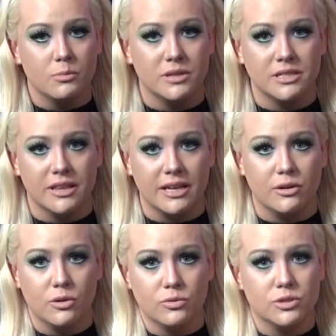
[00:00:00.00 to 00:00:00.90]
but to like
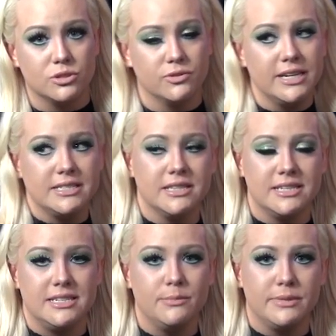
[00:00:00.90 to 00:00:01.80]
go straight to the
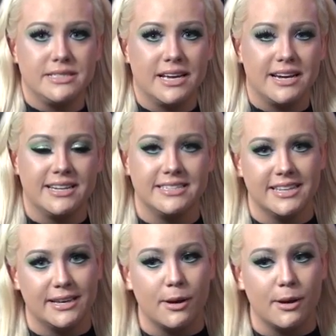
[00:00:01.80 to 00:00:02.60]
demon side is like,